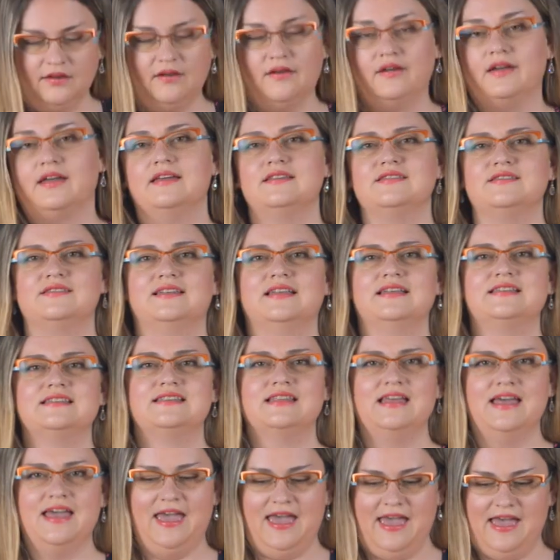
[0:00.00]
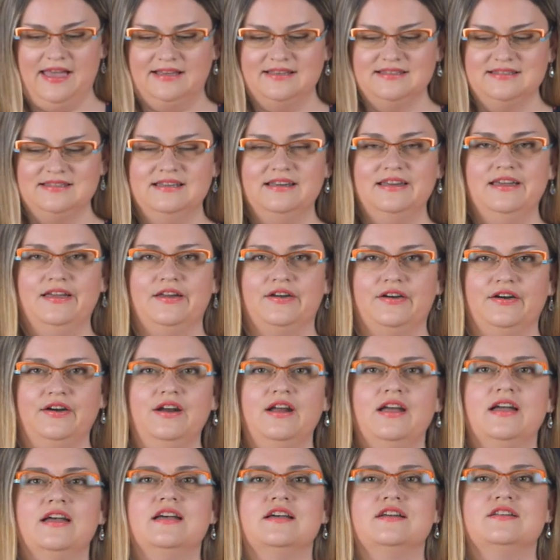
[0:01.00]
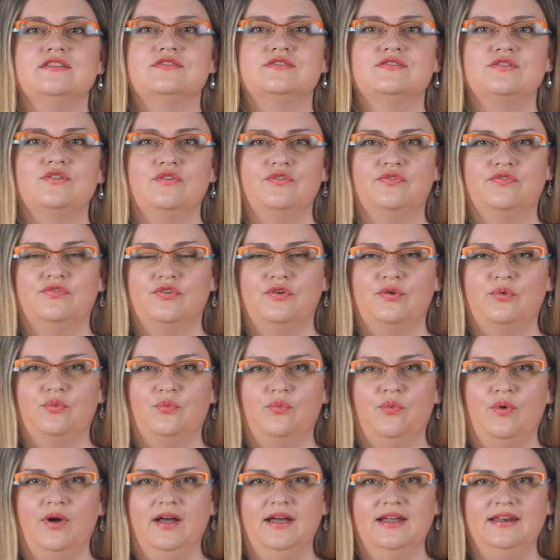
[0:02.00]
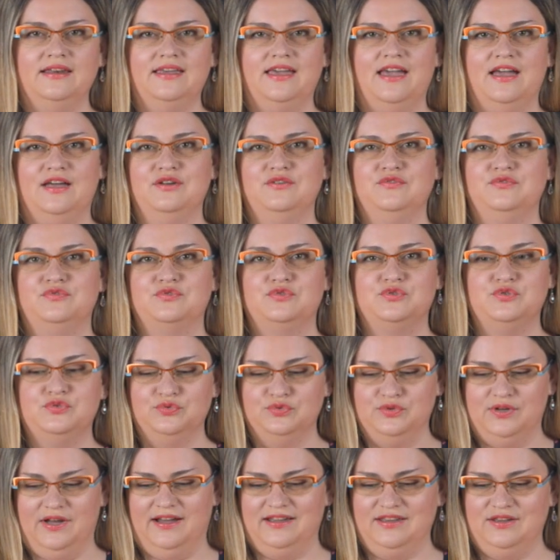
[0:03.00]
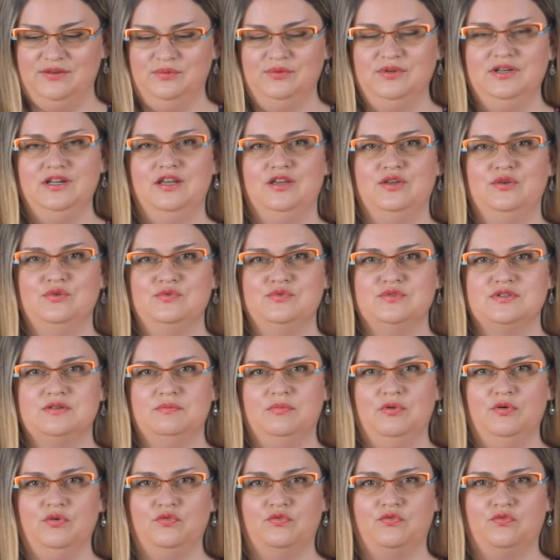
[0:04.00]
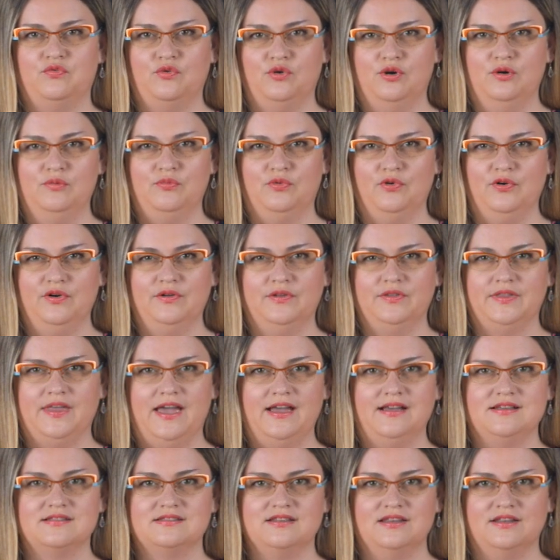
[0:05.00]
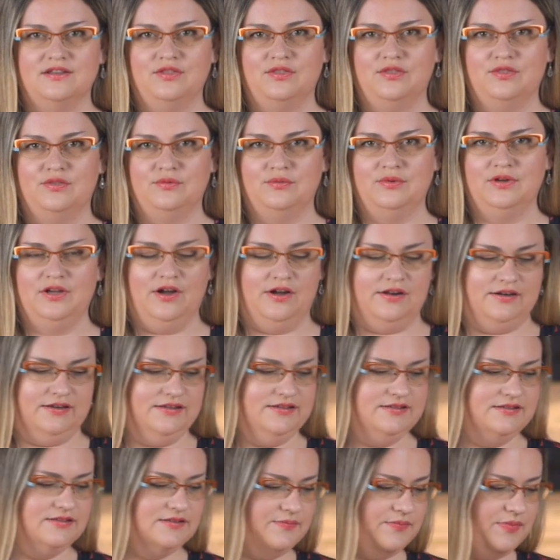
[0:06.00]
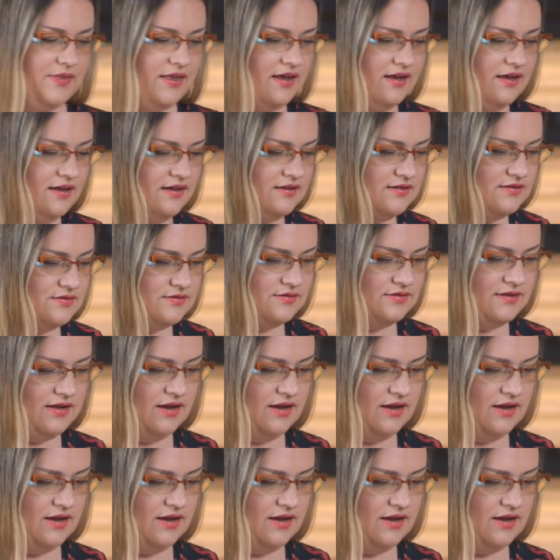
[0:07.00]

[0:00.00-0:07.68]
Okay, so that's the eggs in here. So for 1 can of tuna, you want to use about 4 boiled eggs and 3 onions. So